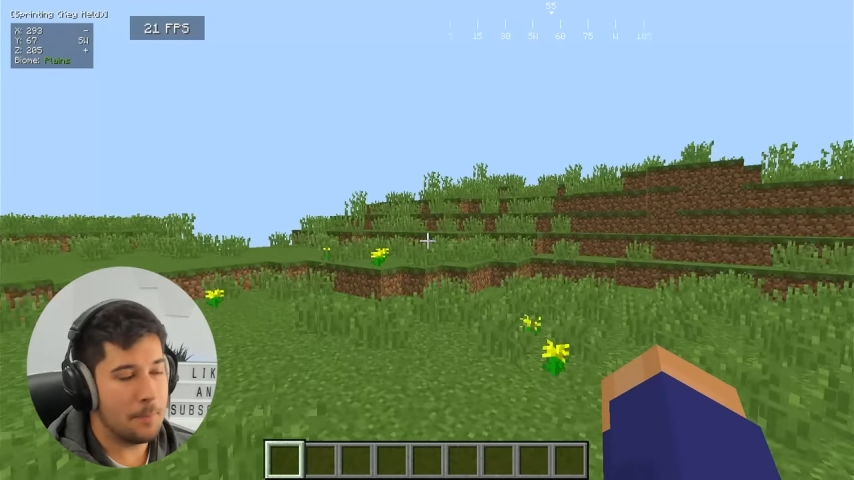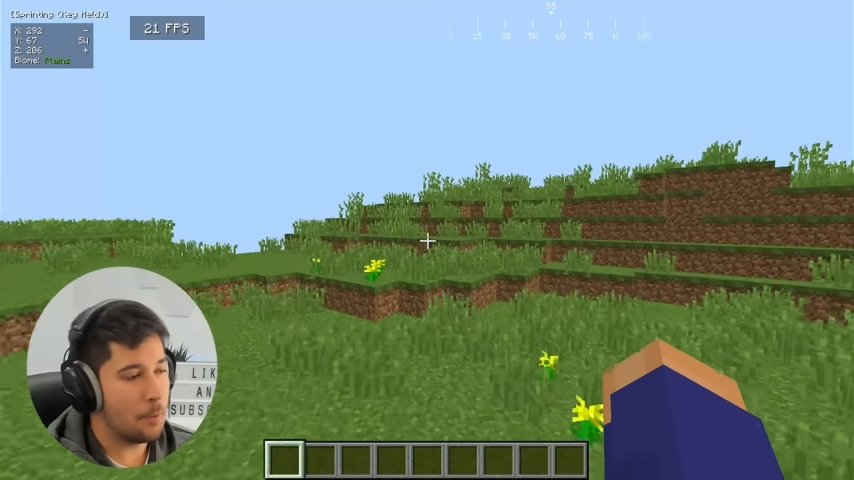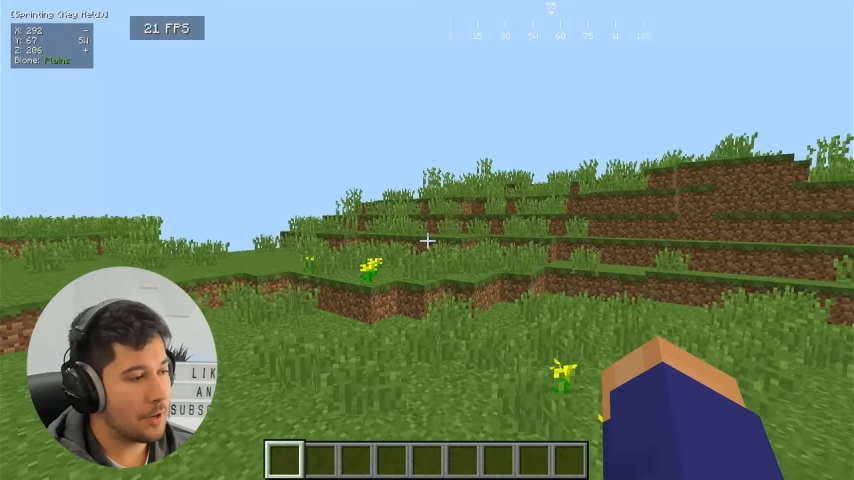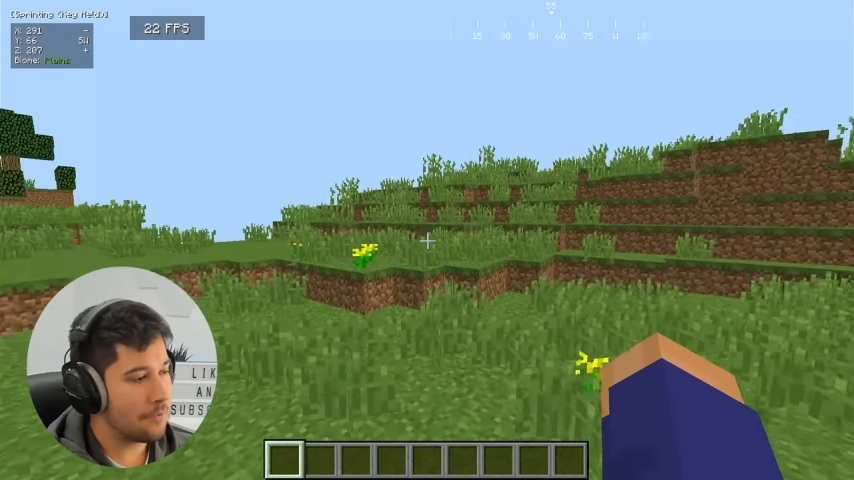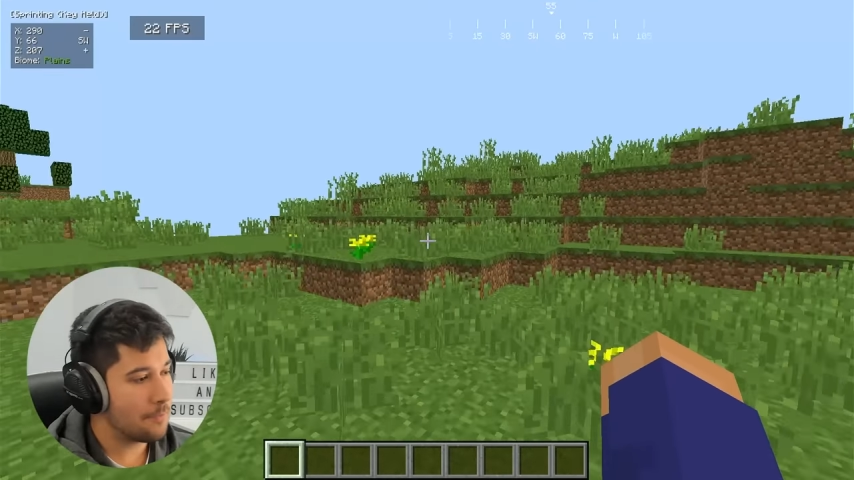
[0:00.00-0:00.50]

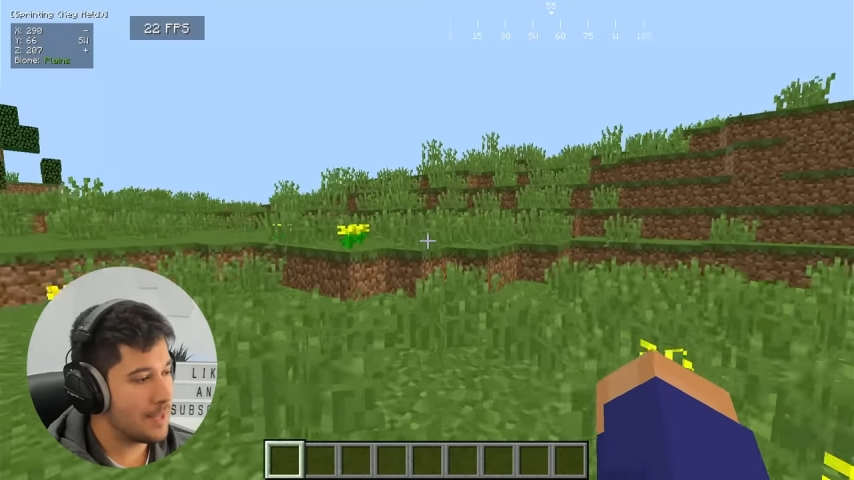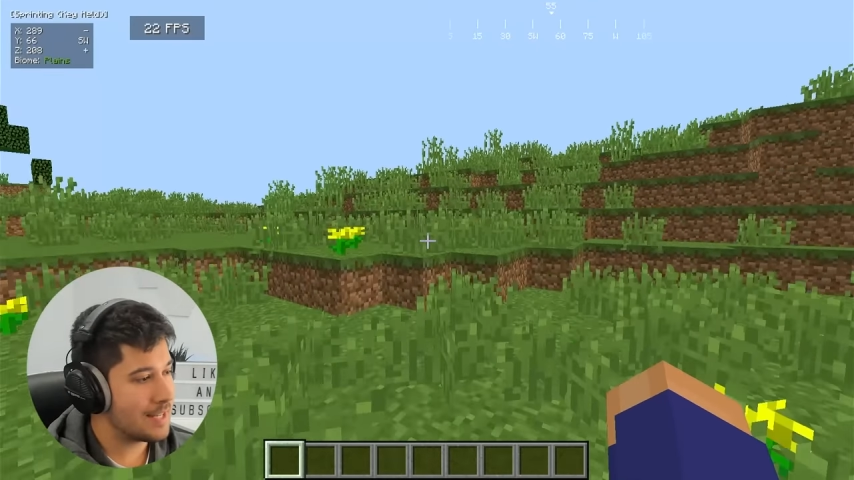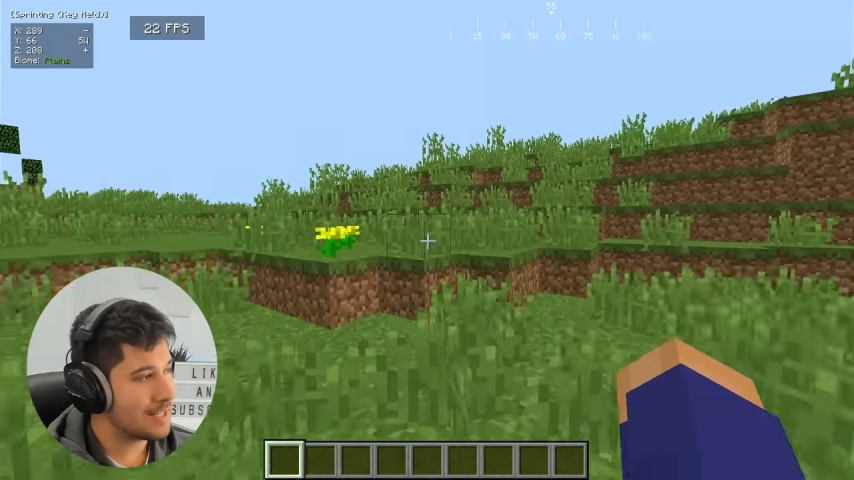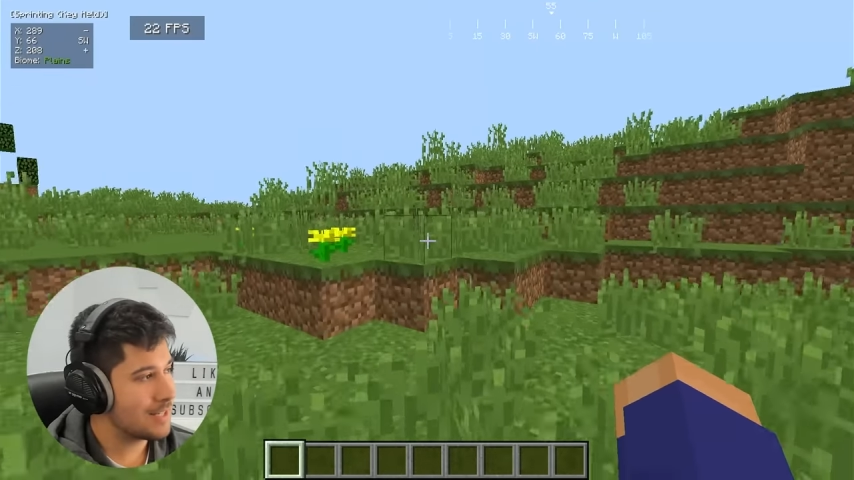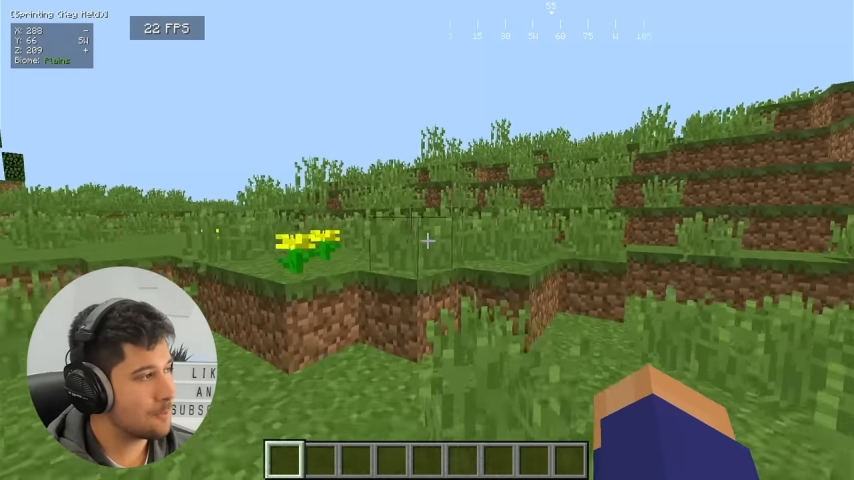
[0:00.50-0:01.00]
more F P
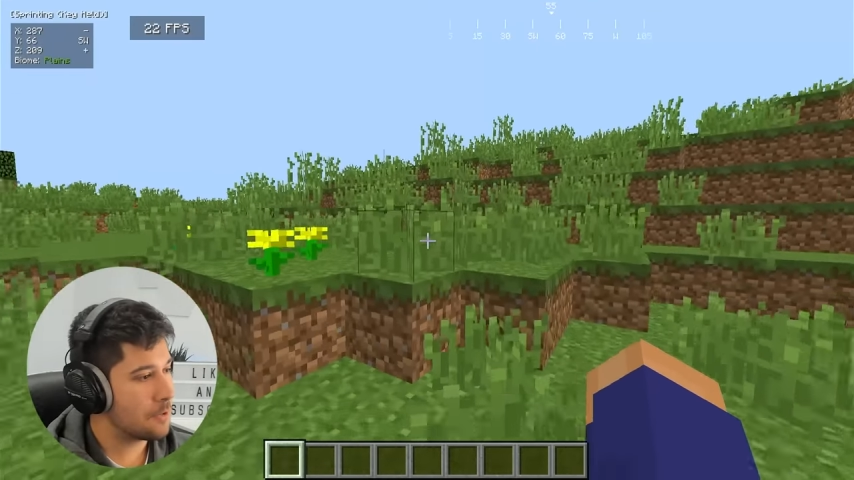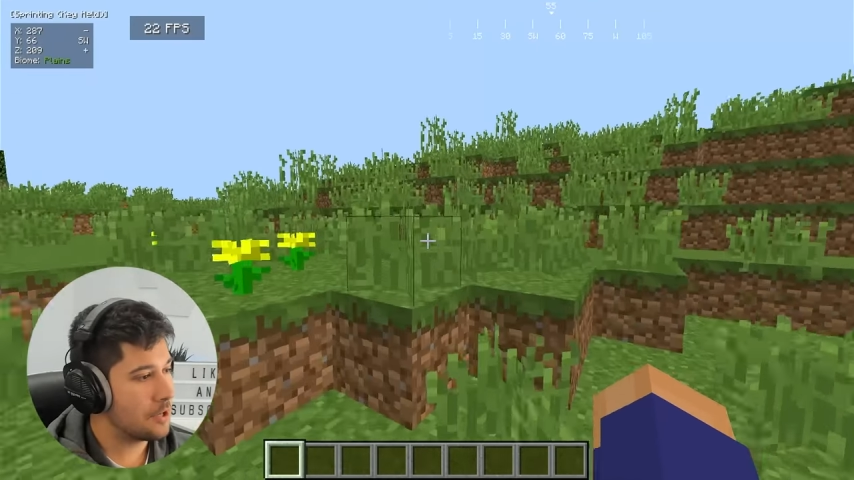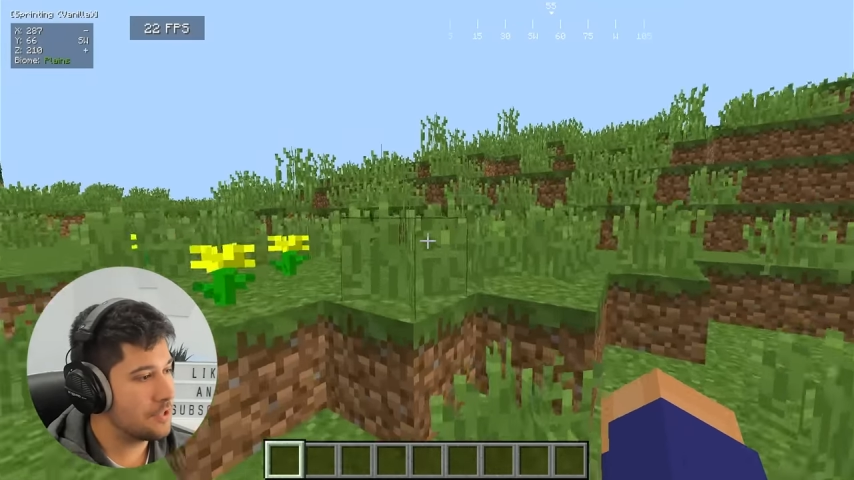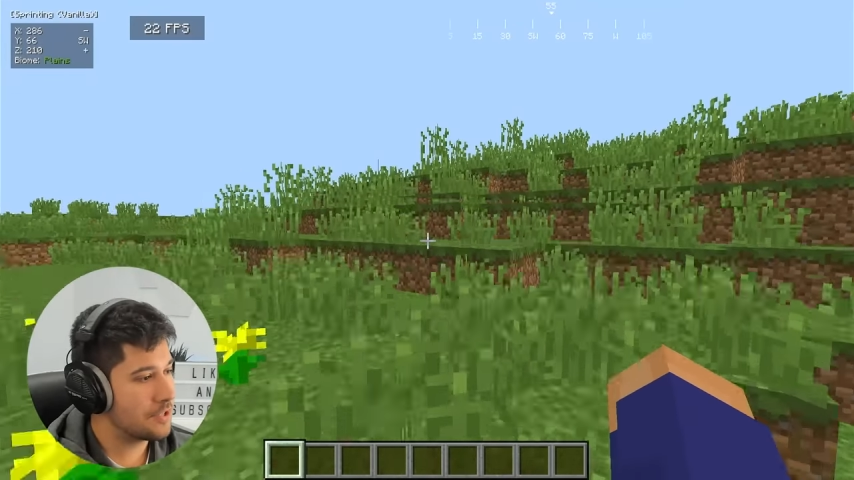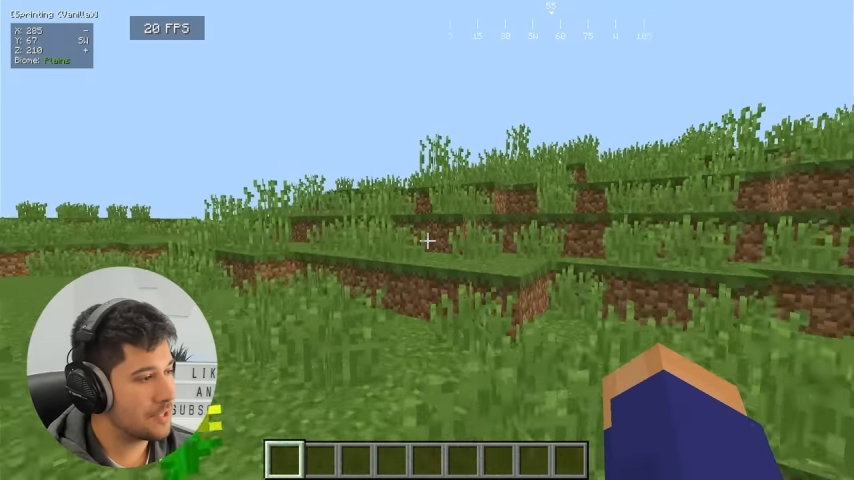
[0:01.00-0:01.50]
S, I
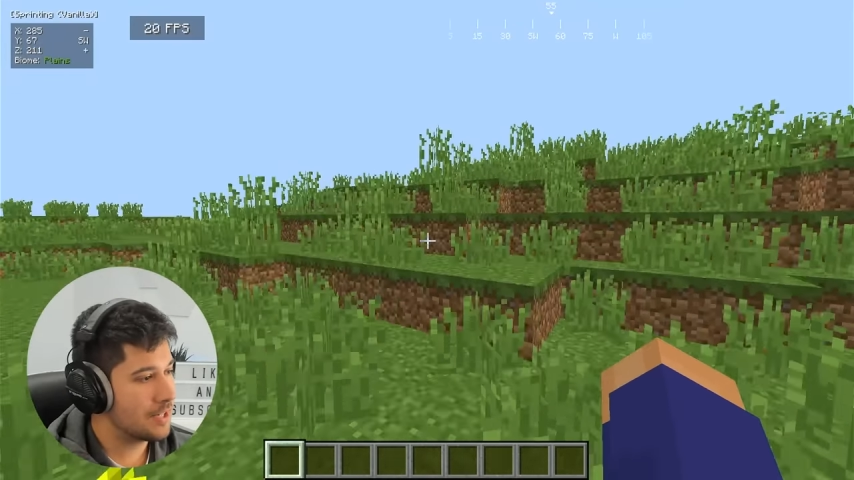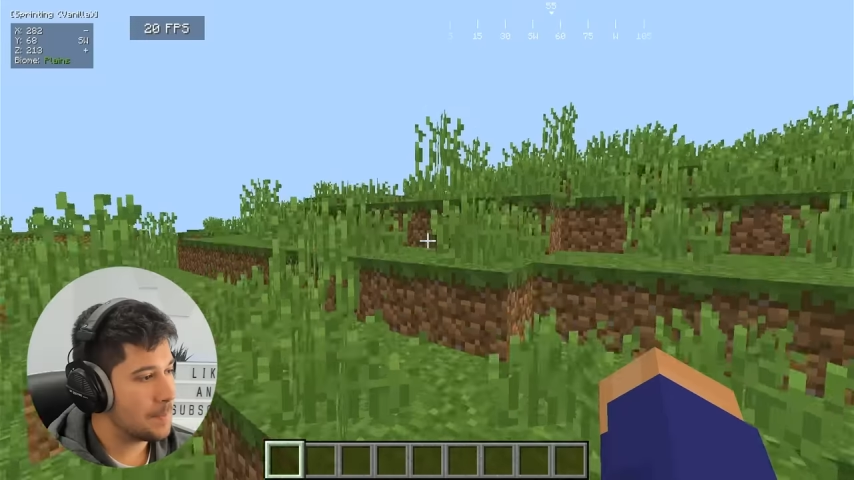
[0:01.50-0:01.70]
suppose.